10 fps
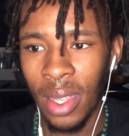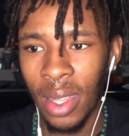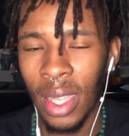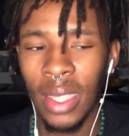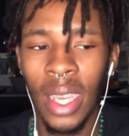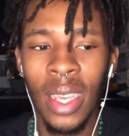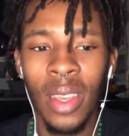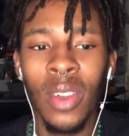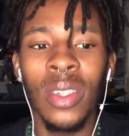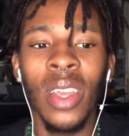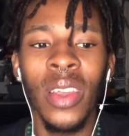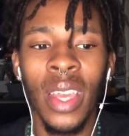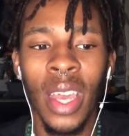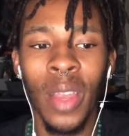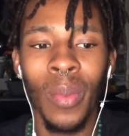They say, because,
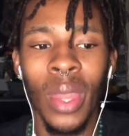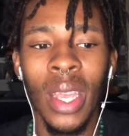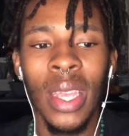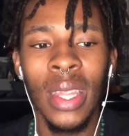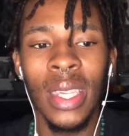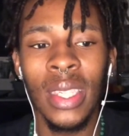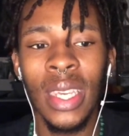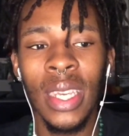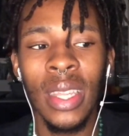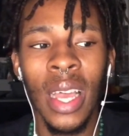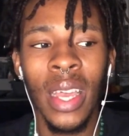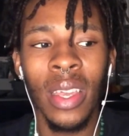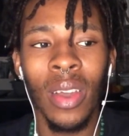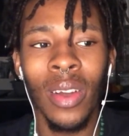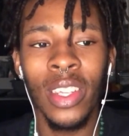okay, They're saying,
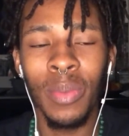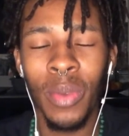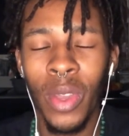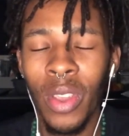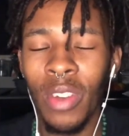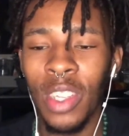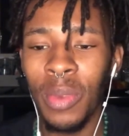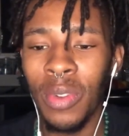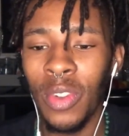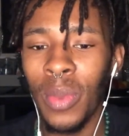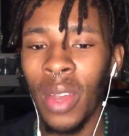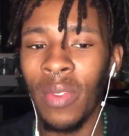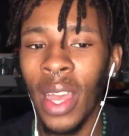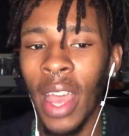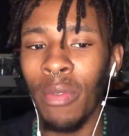like, when you're on a spiritual path,
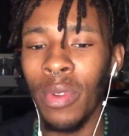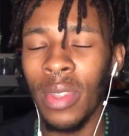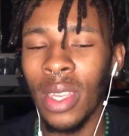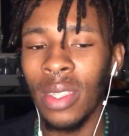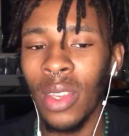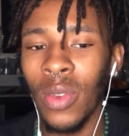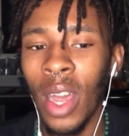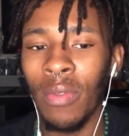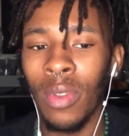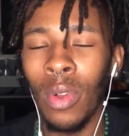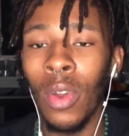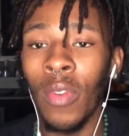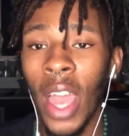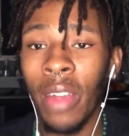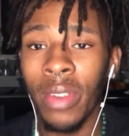like, everyone thinks that you have to love
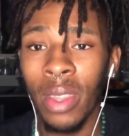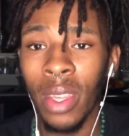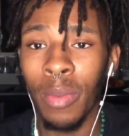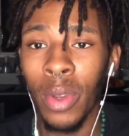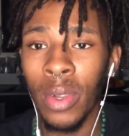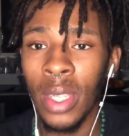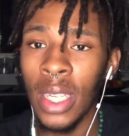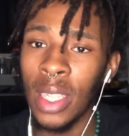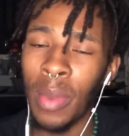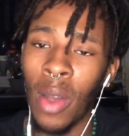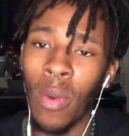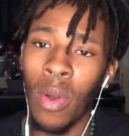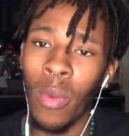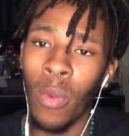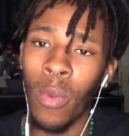everything because it is about
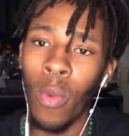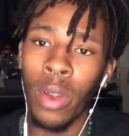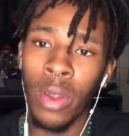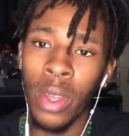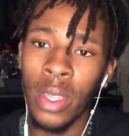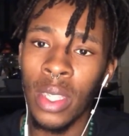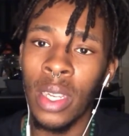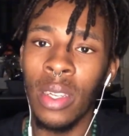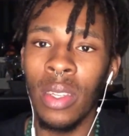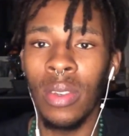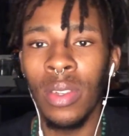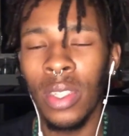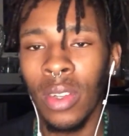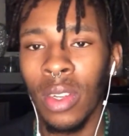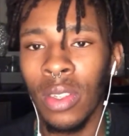oneness and
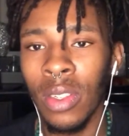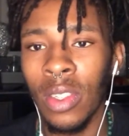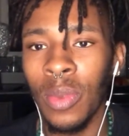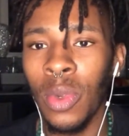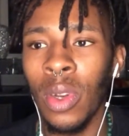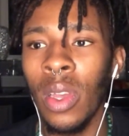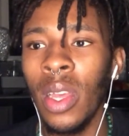unity consciousness, but